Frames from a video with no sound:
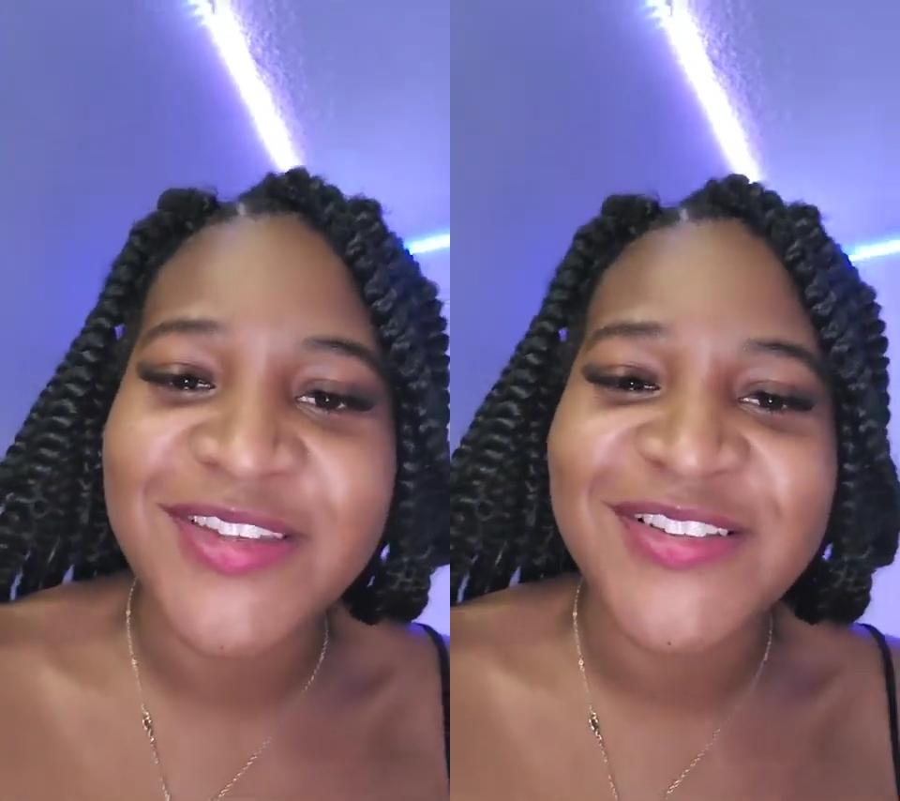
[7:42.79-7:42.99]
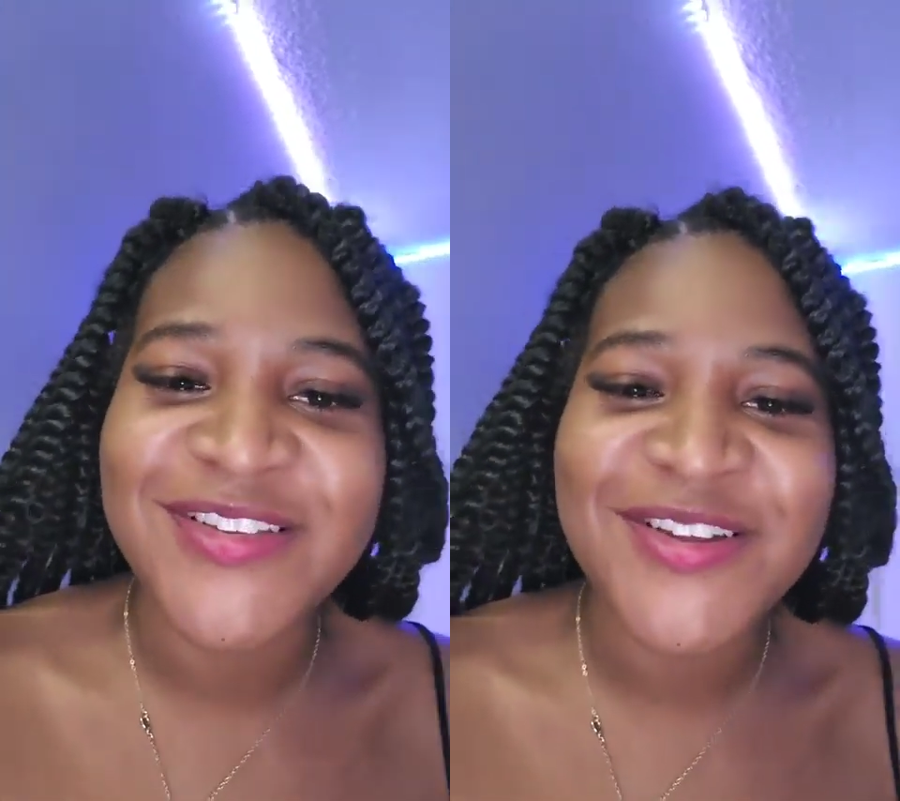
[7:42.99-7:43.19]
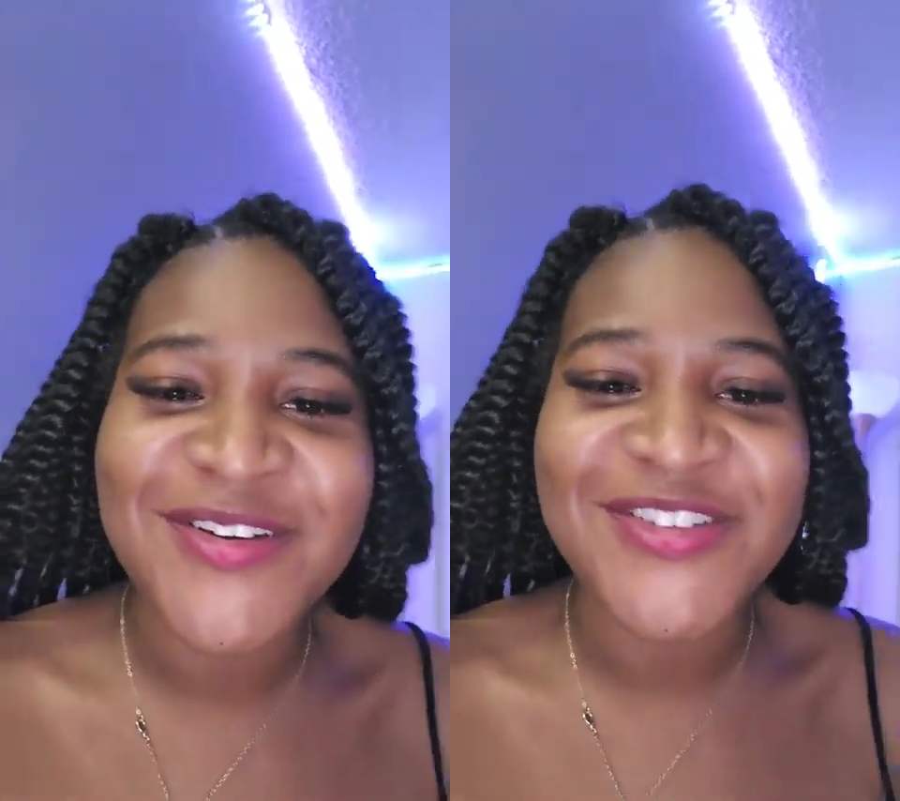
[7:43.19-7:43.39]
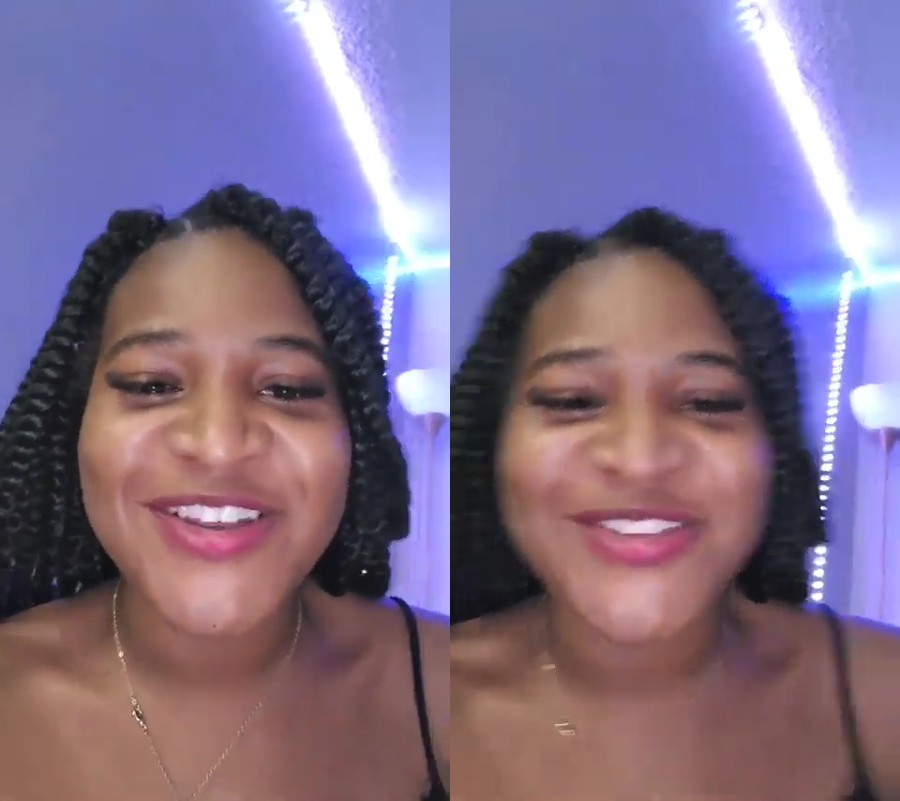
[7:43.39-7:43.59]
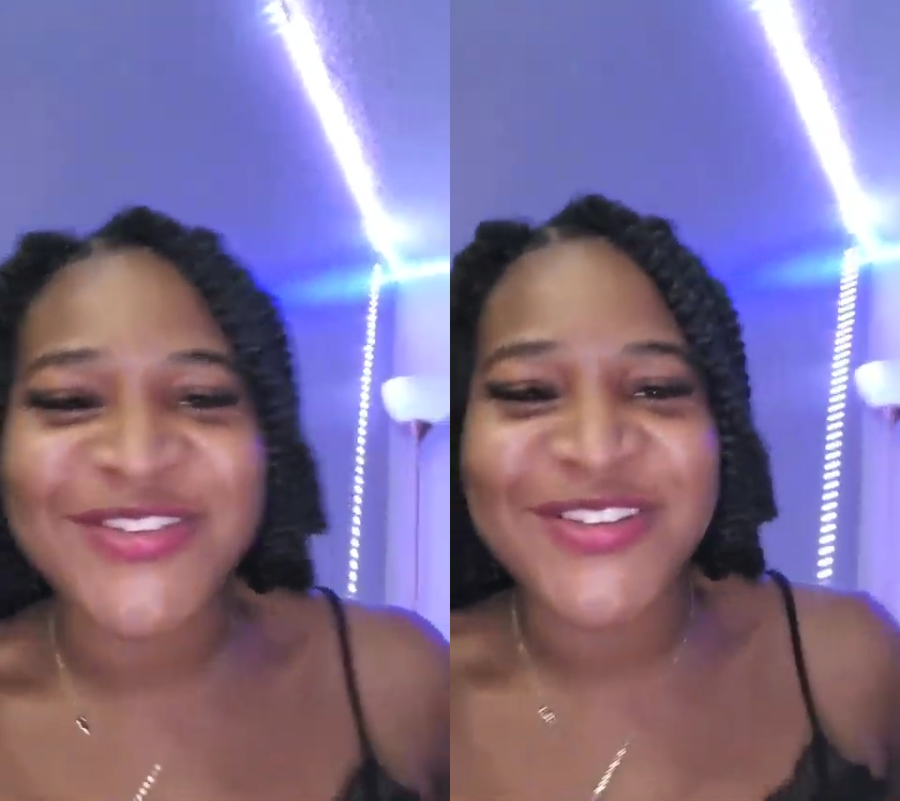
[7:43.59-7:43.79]
Get to know each
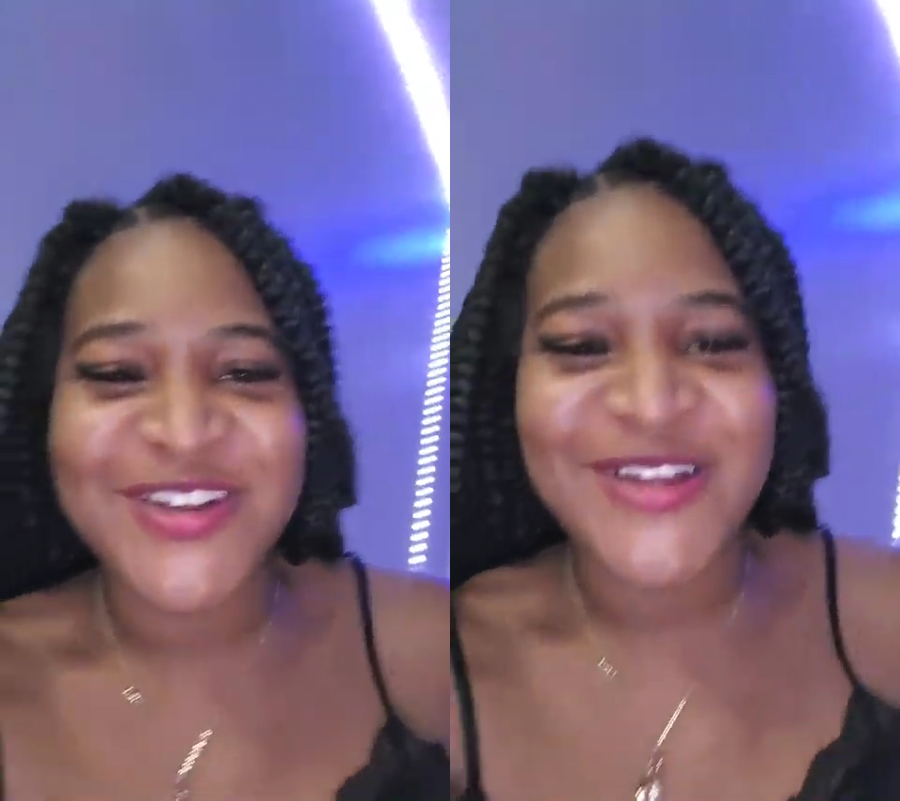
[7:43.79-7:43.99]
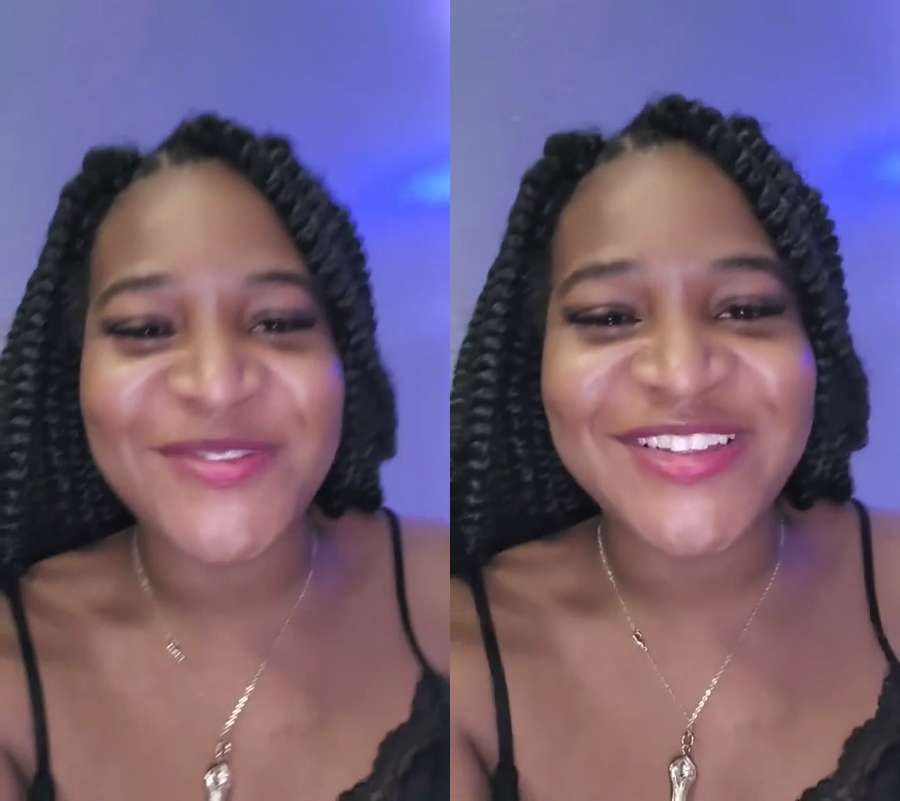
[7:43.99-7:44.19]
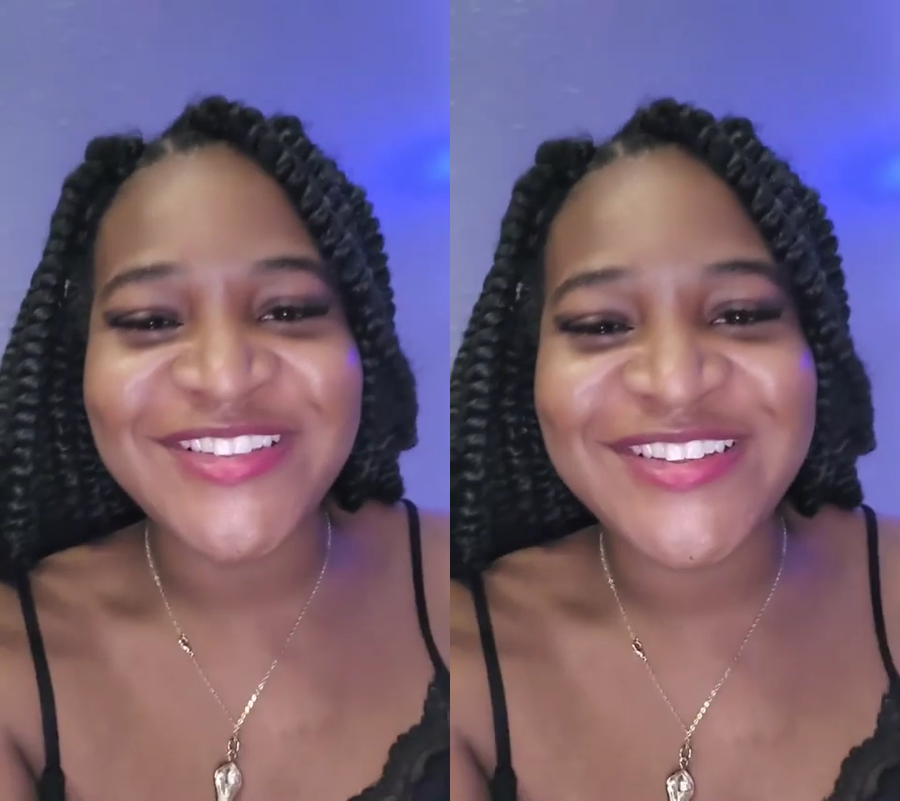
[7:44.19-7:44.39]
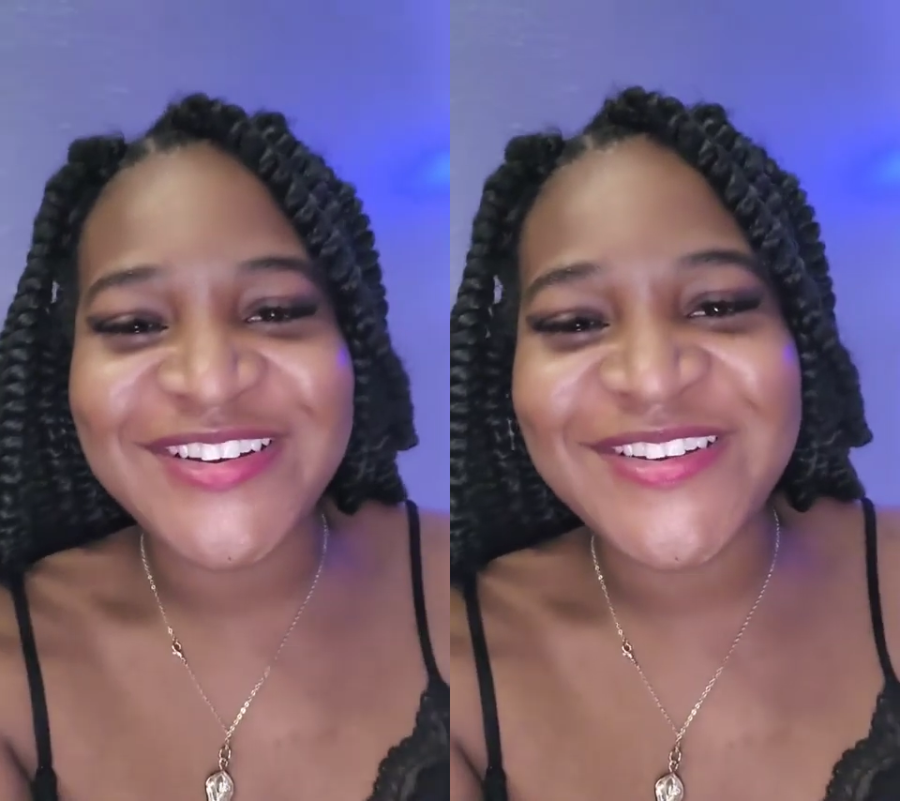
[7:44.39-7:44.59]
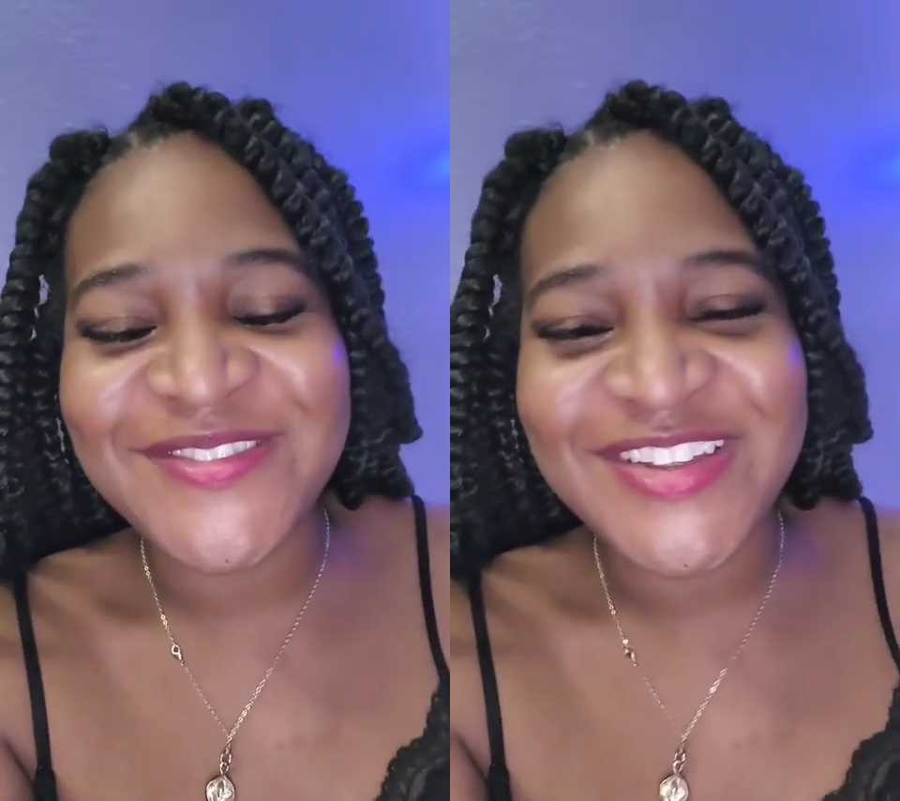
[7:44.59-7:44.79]
other in the comments. You
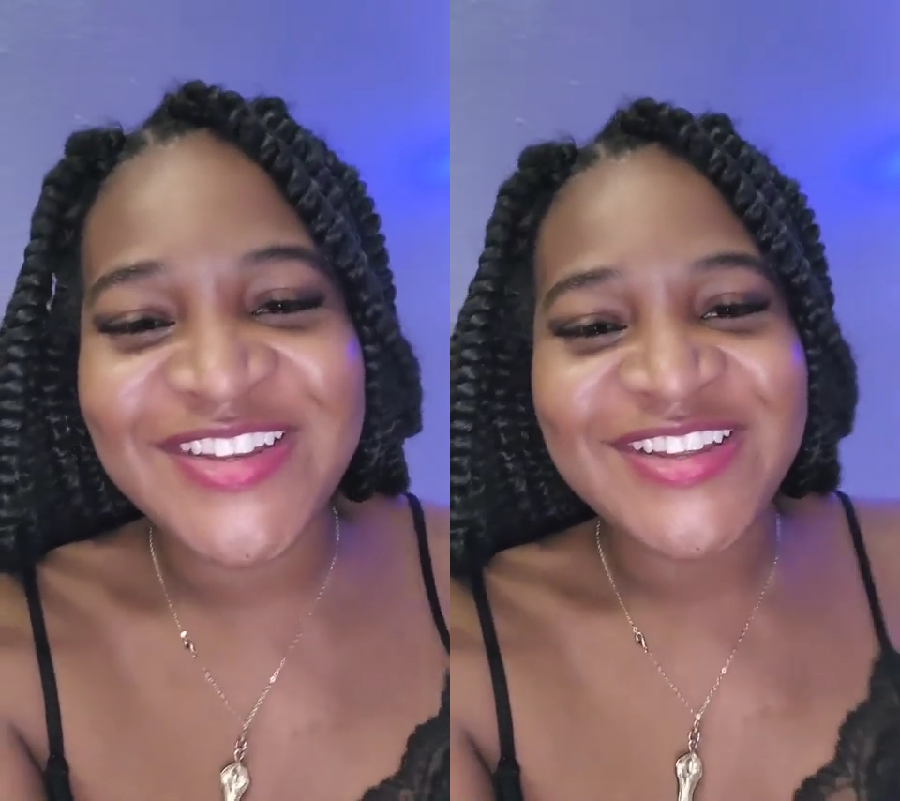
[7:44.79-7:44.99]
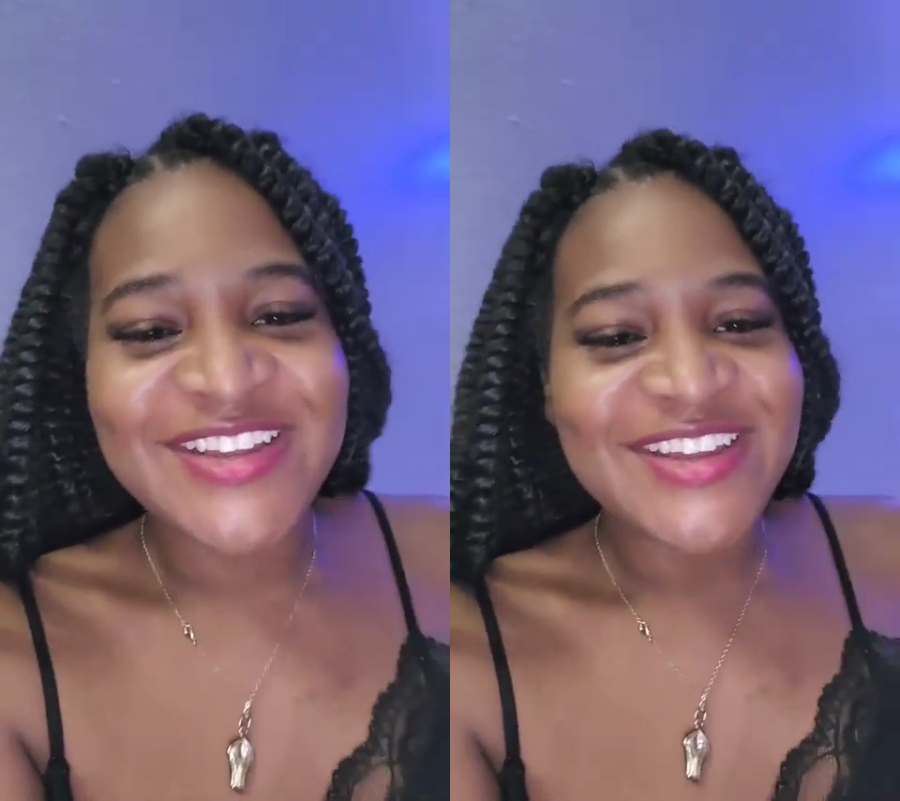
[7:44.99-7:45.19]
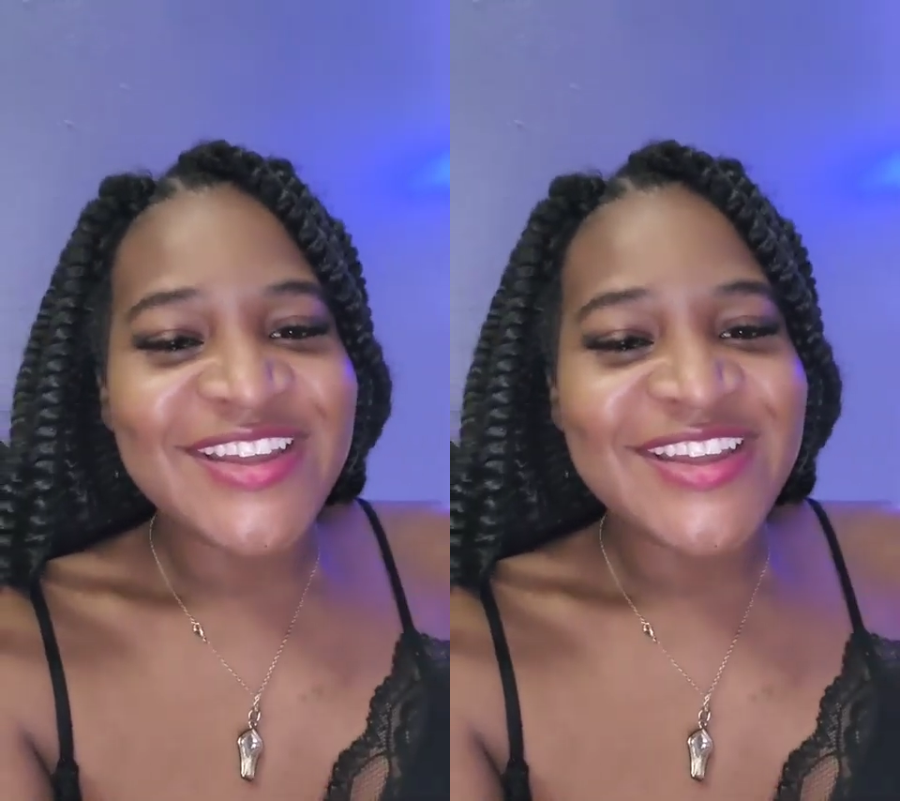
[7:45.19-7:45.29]
know what I mean?